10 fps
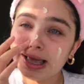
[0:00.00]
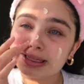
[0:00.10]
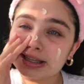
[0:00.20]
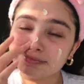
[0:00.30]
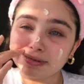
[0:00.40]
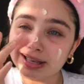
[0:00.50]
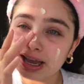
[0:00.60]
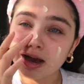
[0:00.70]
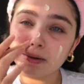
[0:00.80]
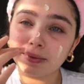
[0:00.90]
They smell like
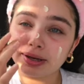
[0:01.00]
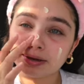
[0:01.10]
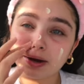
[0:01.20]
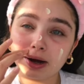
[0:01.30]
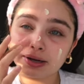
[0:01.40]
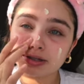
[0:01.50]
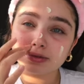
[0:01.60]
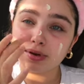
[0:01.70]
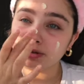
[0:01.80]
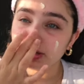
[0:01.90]
how my dog smells